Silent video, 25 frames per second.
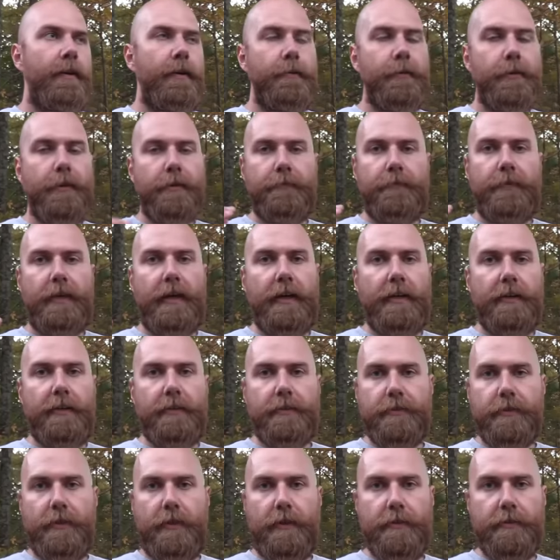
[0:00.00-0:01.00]
You can find
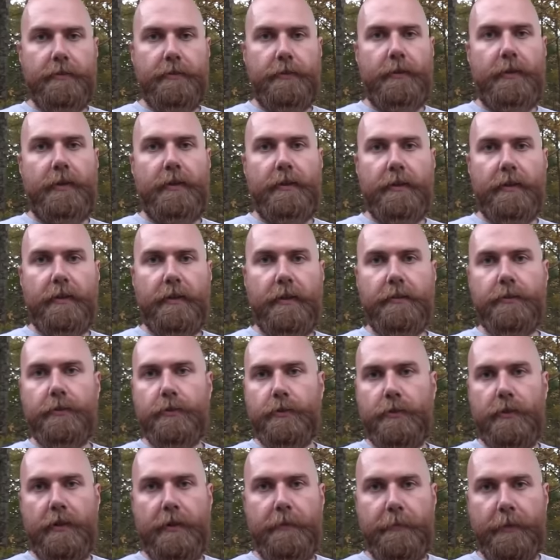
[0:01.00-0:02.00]
us also on
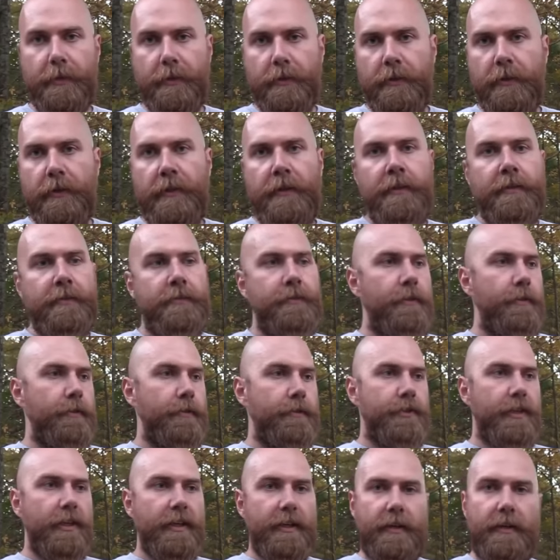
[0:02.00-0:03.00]
Gunstreamer. So
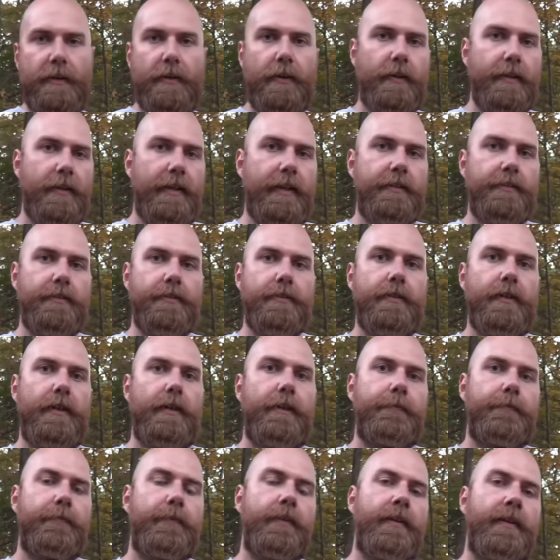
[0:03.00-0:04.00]
check out all that
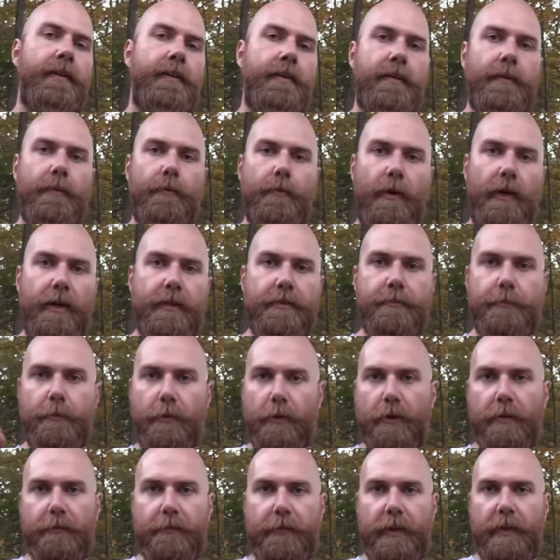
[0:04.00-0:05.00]
stuff and then watch
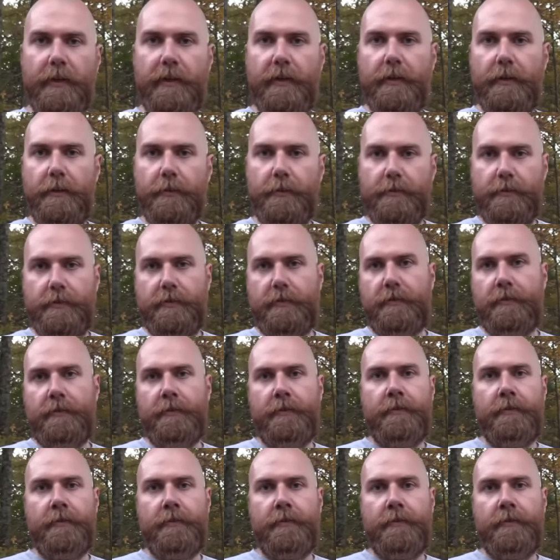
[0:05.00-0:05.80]
more videos.